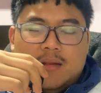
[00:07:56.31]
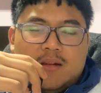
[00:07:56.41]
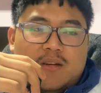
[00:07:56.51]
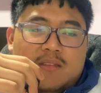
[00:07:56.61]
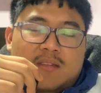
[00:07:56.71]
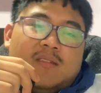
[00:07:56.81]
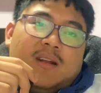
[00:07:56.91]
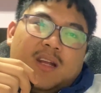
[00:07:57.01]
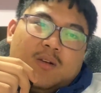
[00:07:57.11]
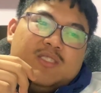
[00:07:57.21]
The dressings are
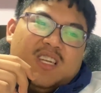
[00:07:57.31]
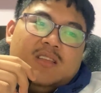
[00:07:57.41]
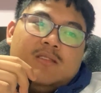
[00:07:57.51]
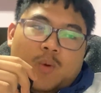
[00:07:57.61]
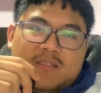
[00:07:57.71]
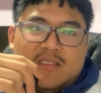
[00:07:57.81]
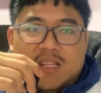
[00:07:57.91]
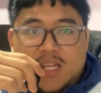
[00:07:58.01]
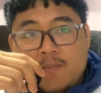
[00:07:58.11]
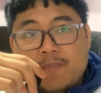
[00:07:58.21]
now changed once a
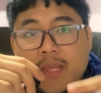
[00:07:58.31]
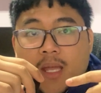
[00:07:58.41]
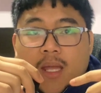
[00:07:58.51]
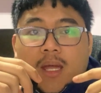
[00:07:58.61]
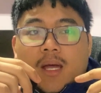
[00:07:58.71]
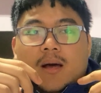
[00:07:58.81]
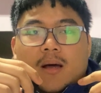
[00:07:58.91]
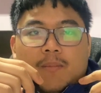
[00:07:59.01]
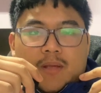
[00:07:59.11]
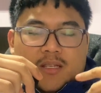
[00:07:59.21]
day.
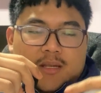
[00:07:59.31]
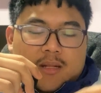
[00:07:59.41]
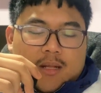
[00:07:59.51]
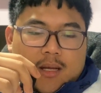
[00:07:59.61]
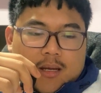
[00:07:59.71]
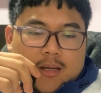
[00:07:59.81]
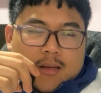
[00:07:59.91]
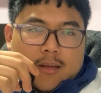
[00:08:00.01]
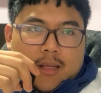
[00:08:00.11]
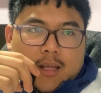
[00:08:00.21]
Patient
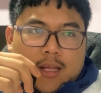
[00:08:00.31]
at